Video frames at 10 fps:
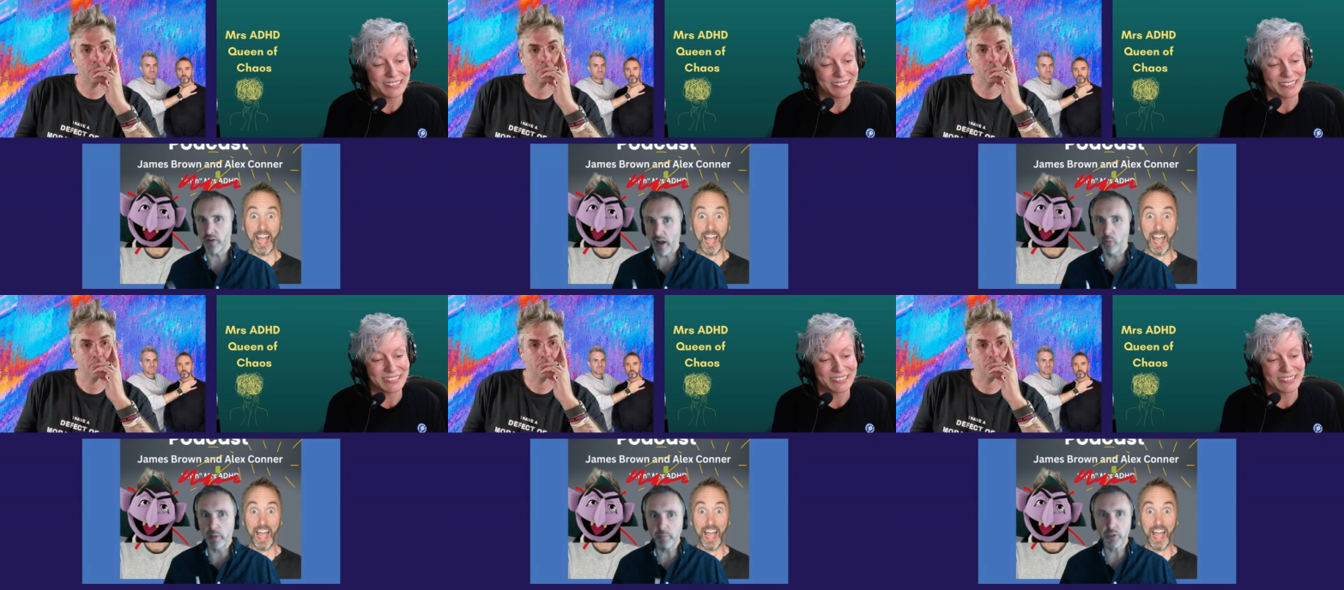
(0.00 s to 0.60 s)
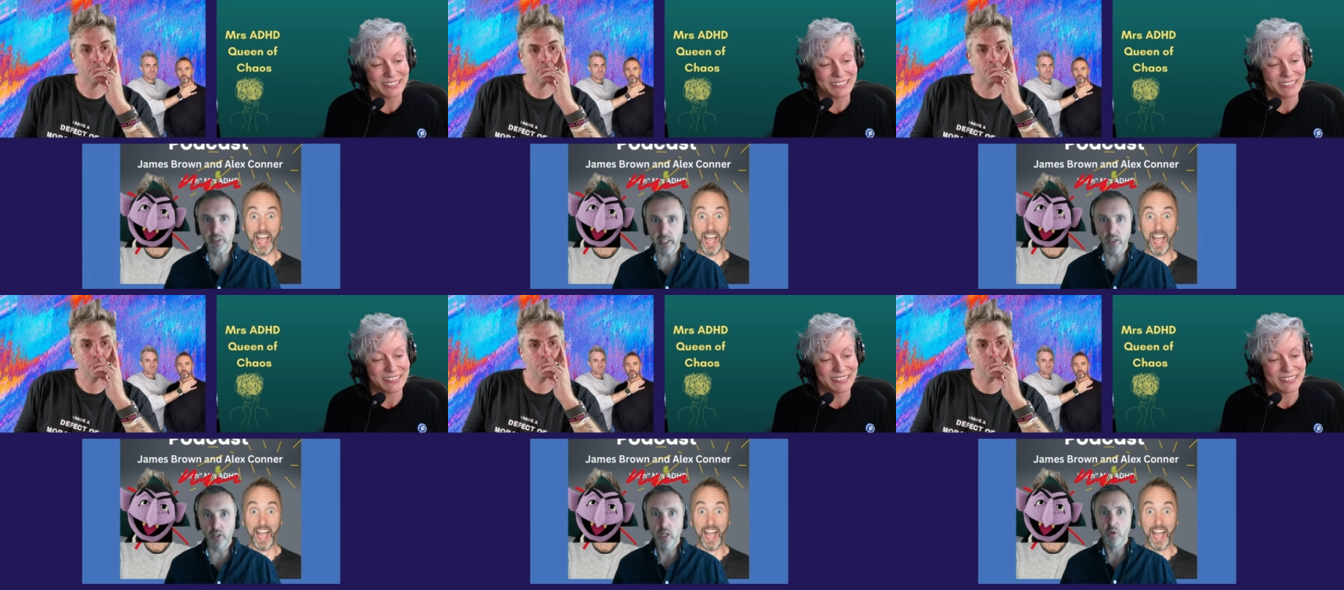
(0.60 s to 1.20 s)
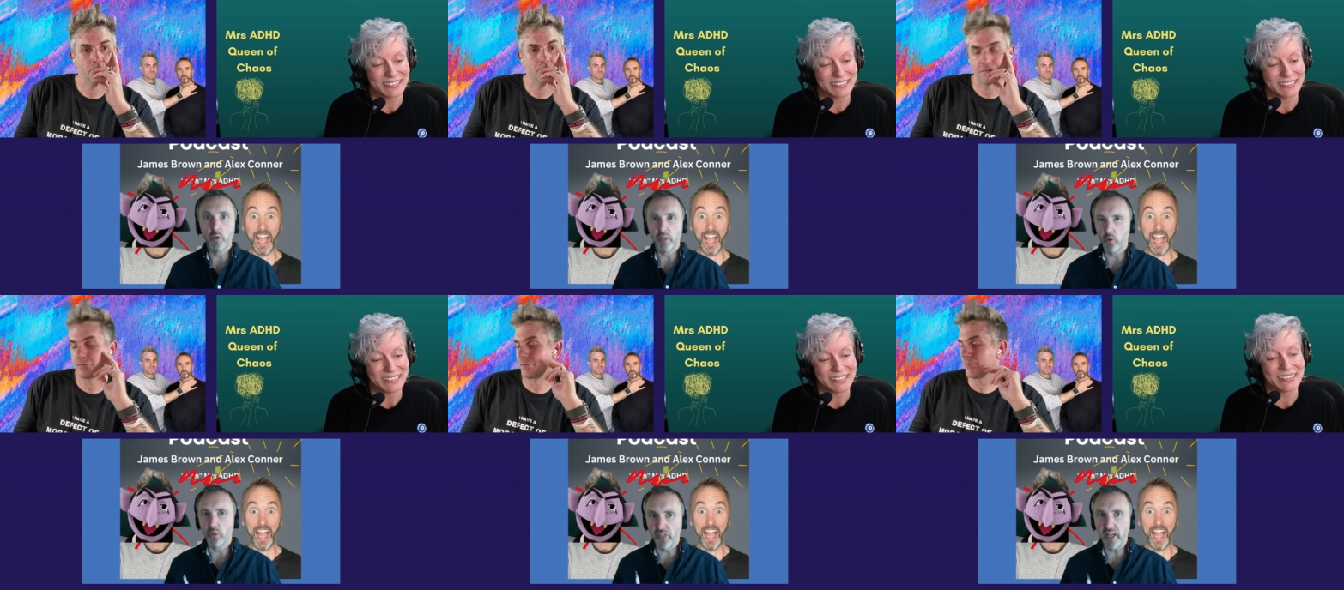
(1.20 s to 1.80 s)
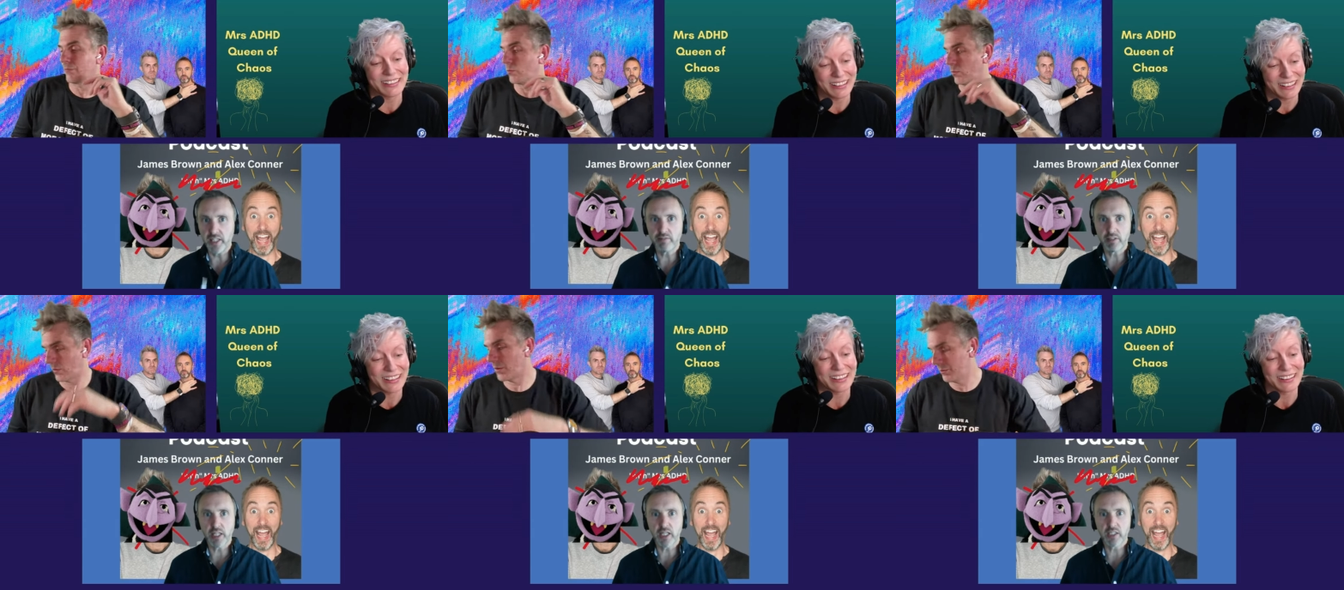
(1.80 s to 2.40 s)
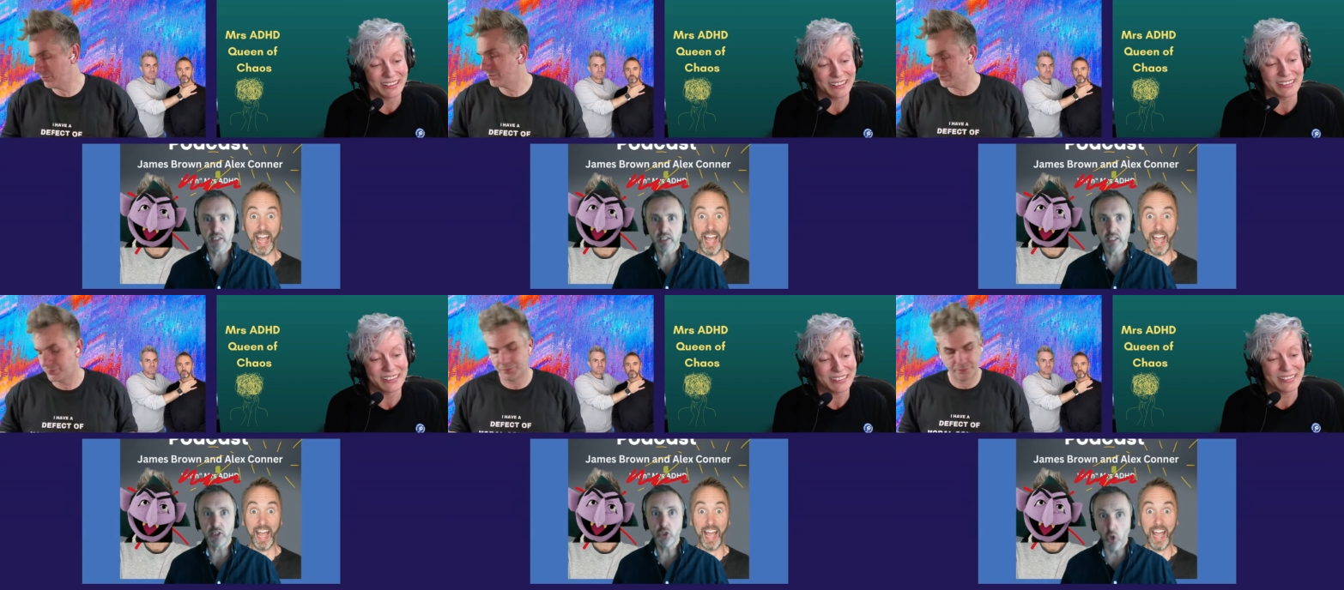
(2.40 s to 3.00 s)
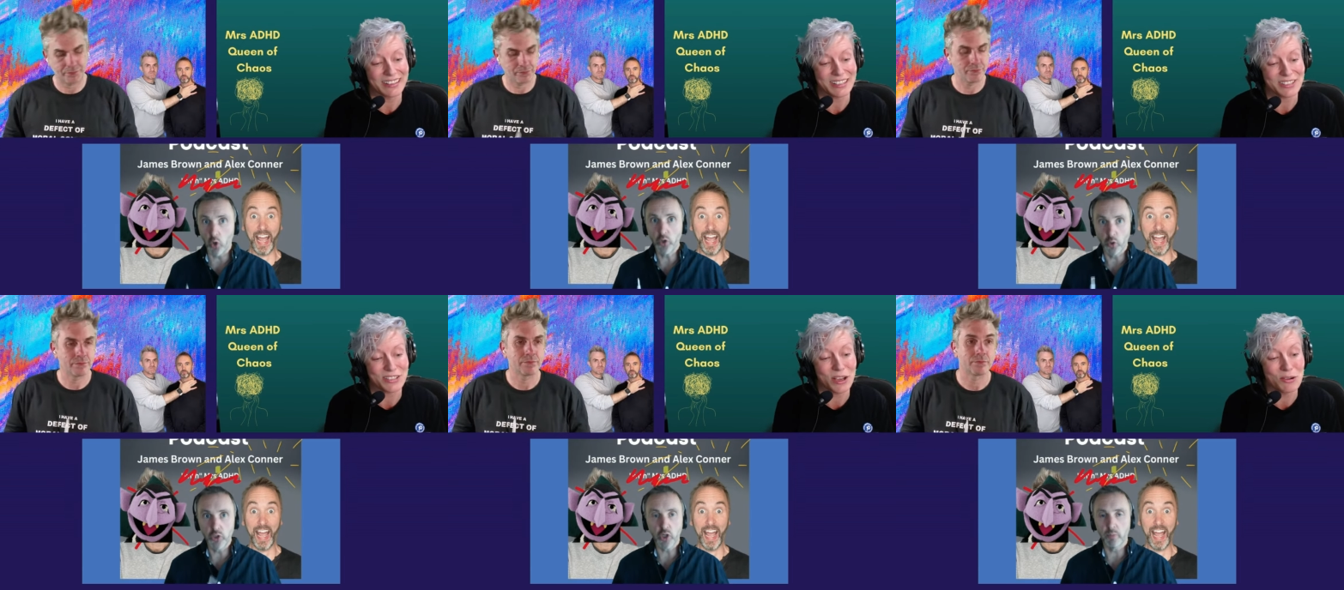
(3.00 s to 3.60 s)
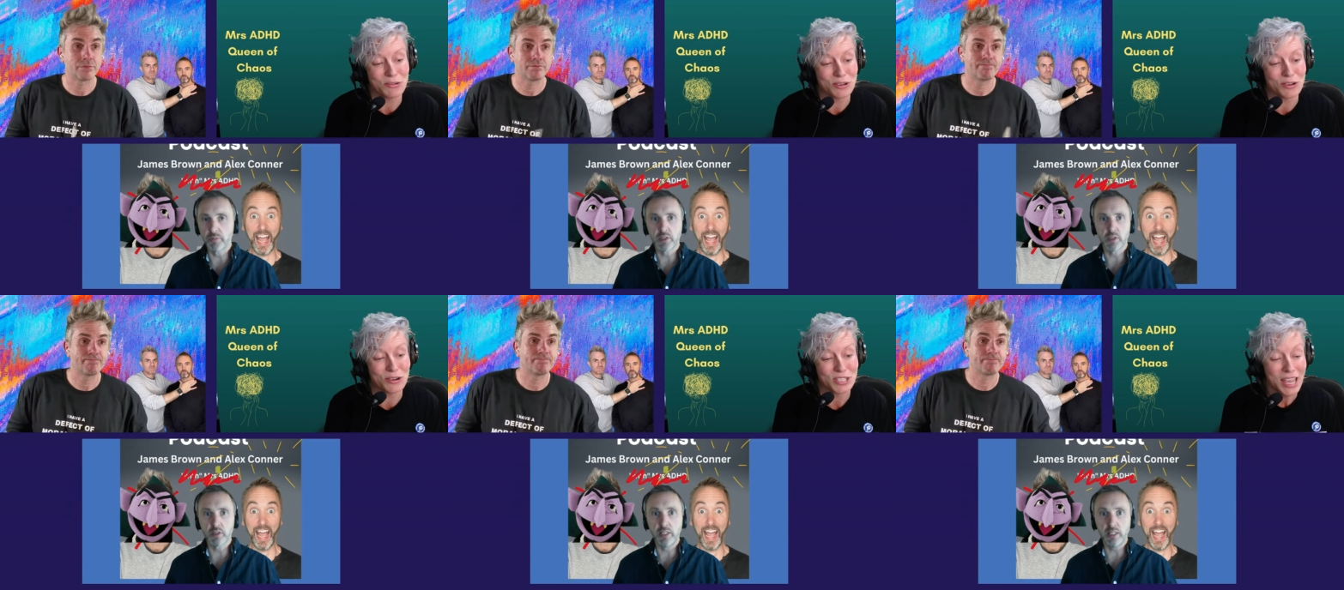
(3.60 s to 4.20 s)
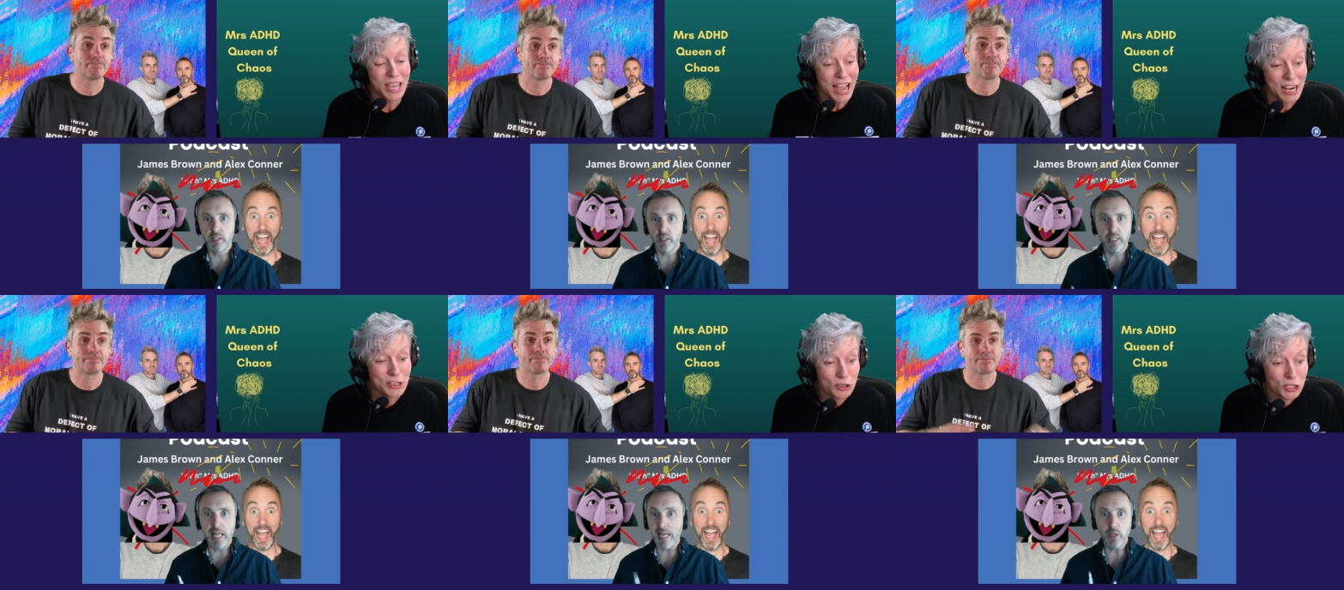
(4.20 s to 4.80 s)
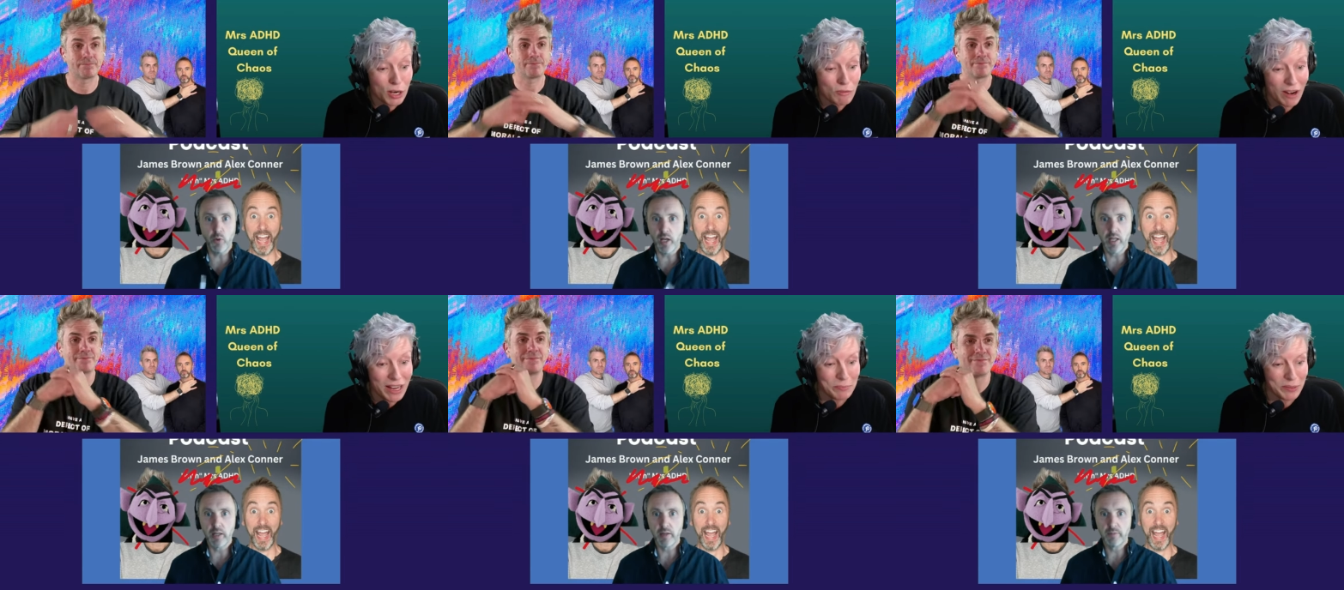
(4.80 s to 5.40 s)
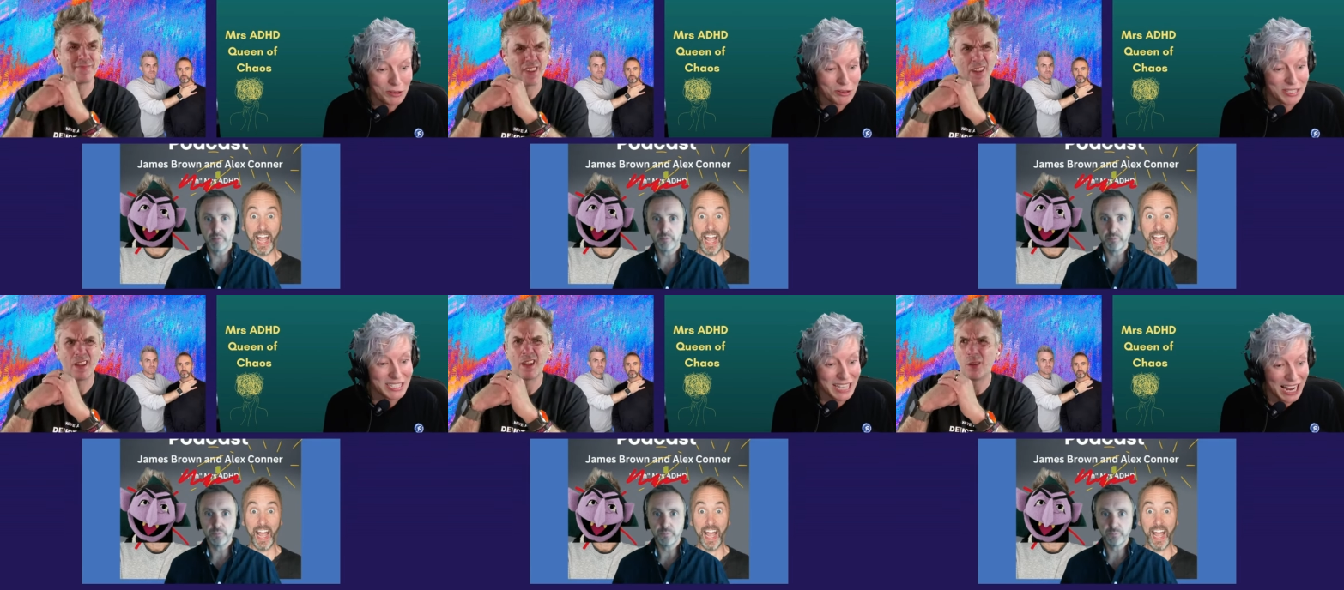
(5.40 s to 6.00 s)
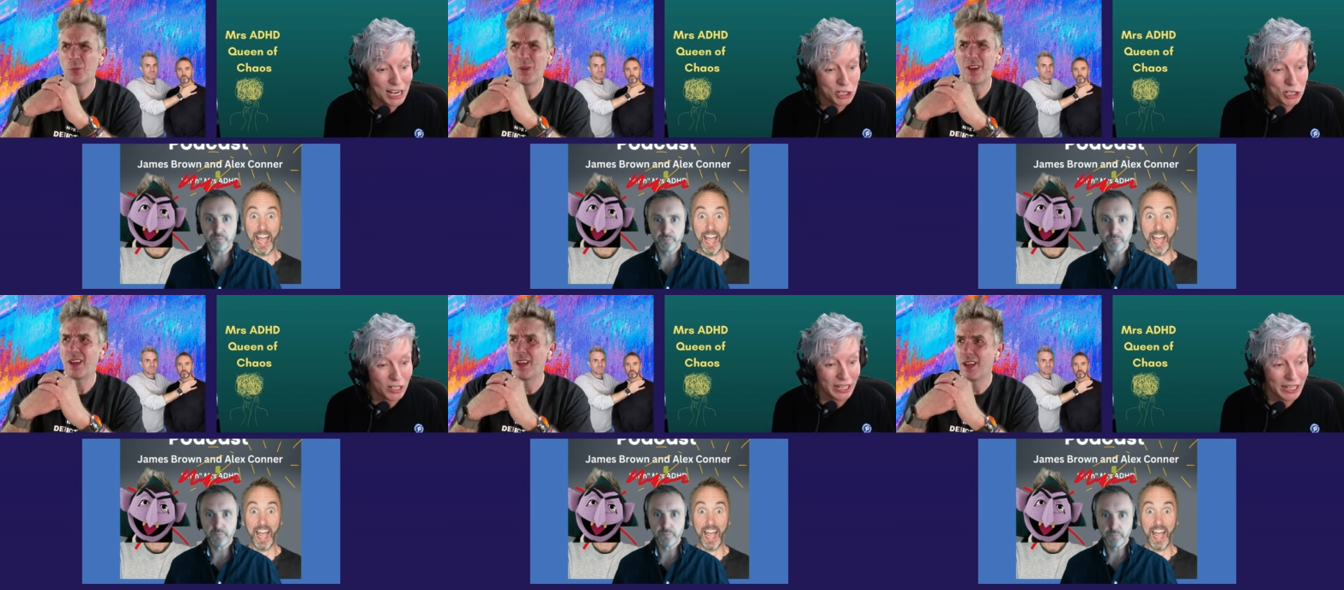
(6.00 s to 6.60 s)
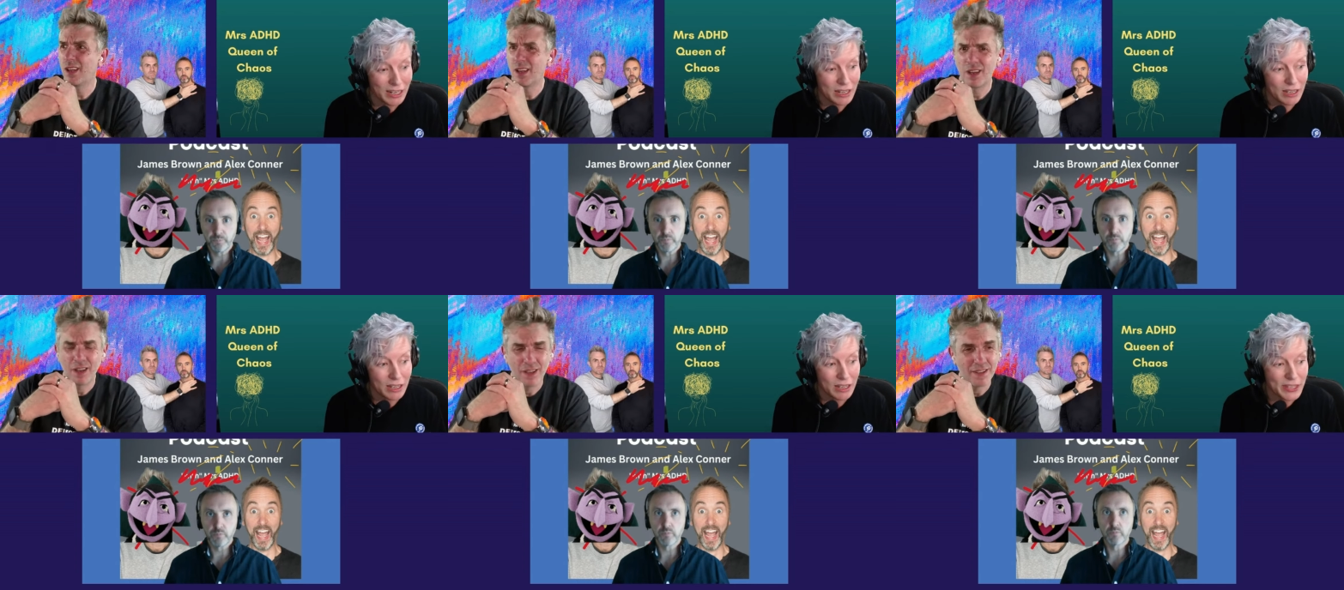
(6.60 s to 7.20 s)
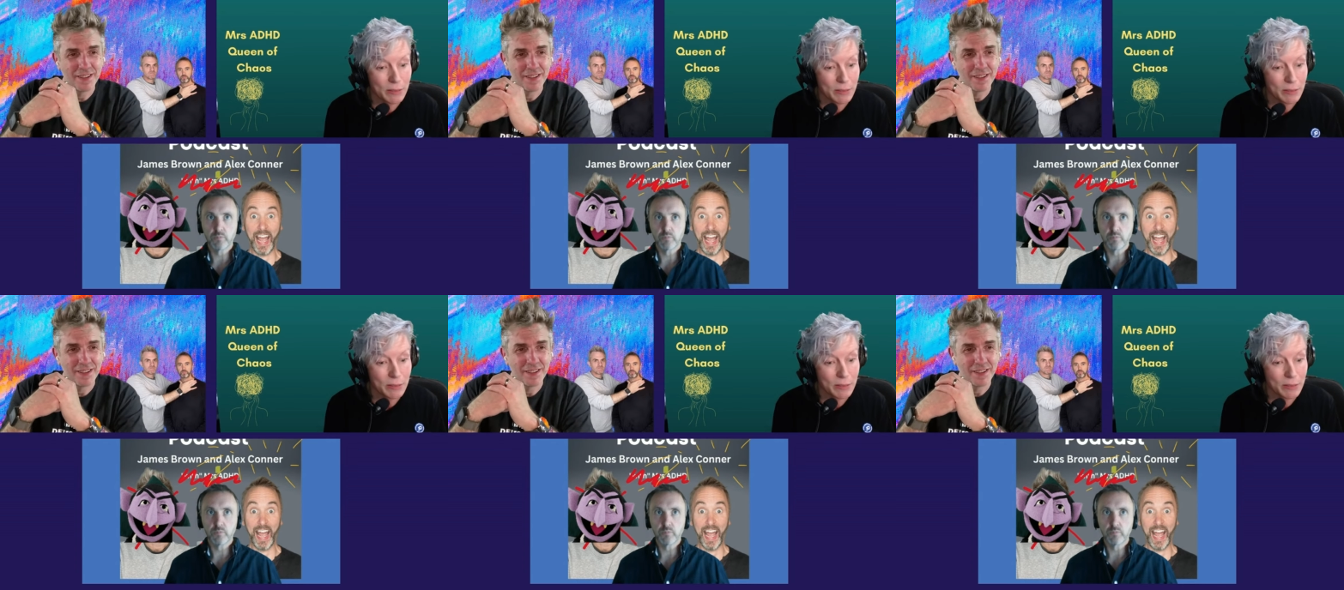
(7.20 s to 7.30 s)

Speaker 1: charge of how people deal with an authentic rejection what That's you're
Speaker 2: so good. And you're mm. so right because it's actually